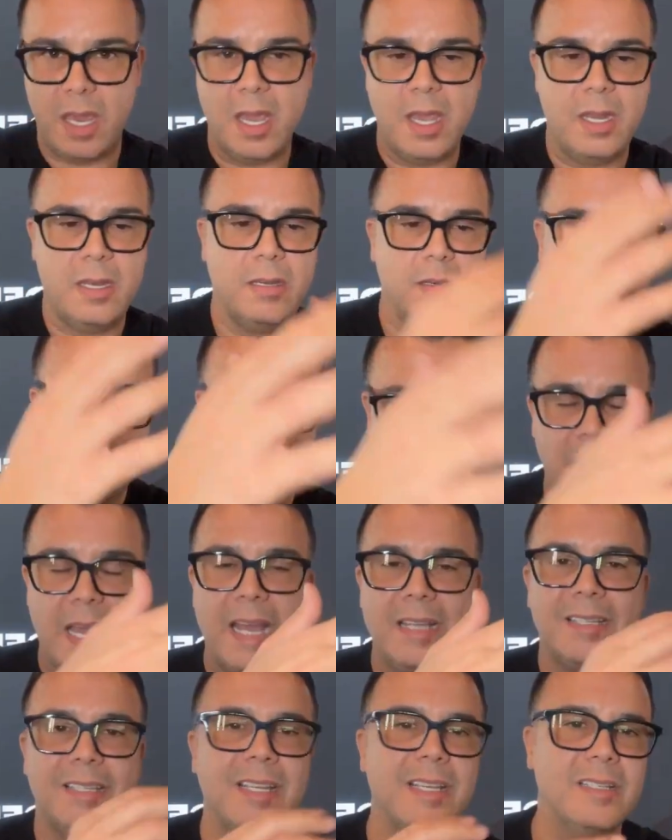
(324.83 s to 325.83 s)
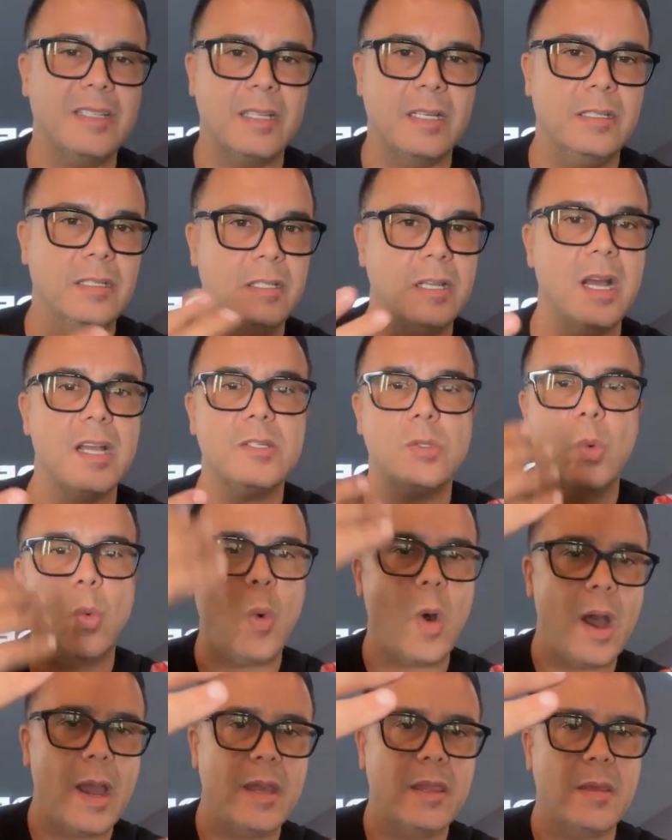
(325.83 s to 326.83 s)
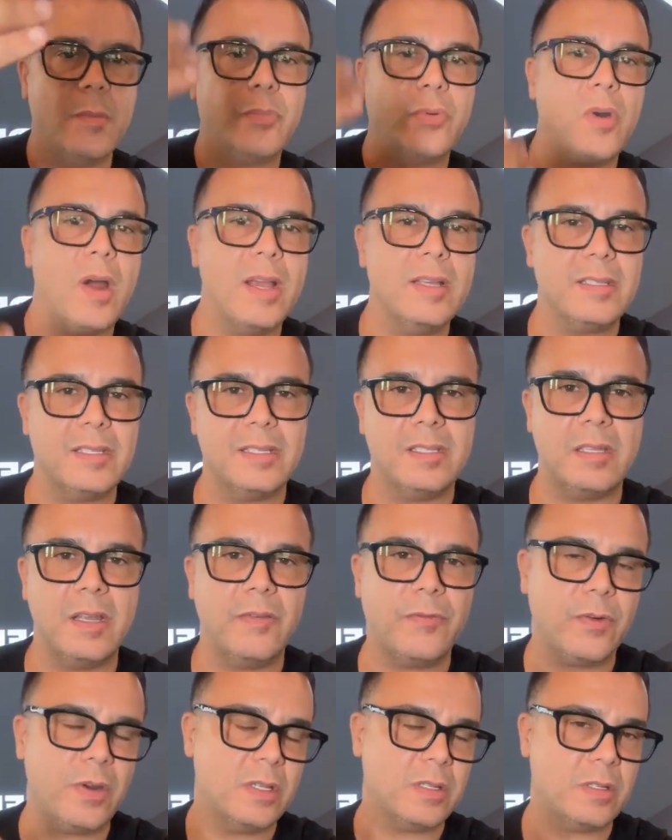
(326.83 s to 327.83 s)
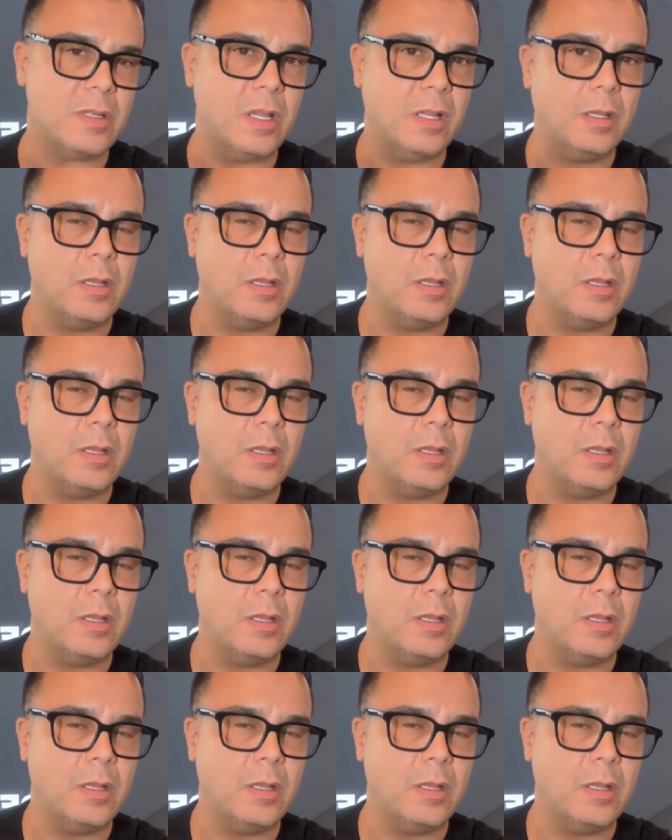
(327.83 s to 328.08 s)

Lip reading: in that system. That's why the price is different,